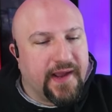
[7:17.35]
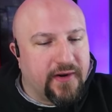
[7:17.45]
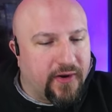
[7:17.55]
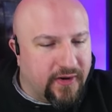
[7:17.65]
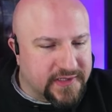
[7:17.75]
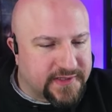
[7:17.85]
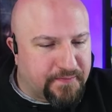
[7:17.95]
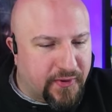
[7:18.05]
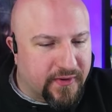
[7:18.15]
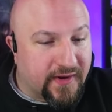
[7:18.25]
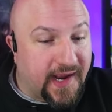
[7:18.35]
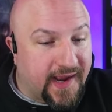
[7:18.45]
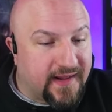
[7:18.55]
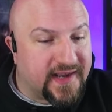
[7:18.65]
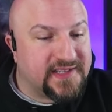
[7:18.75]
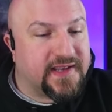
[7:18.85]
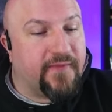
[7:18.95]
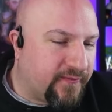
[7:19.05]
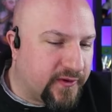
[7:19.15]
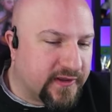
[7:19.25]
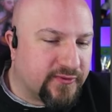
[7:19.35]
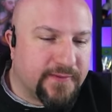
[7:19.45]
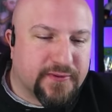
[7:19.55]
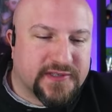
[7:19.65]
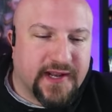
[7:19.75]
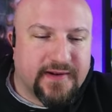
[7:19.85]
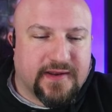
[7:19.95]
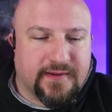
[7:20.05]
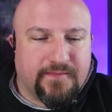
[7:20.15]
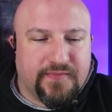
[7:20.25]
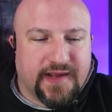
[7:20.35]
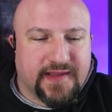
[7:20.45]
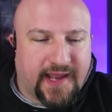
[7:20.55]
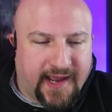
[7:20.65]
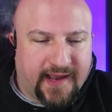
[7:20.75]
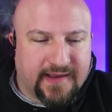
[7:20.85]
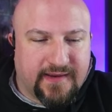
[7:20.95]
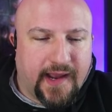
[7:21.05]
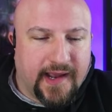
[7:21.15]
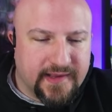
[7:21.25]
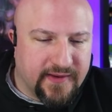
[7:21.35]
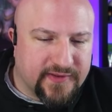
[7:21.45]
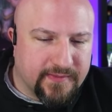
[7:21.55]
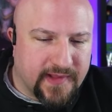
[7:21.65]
and all supporter allies get 43% attack and gives them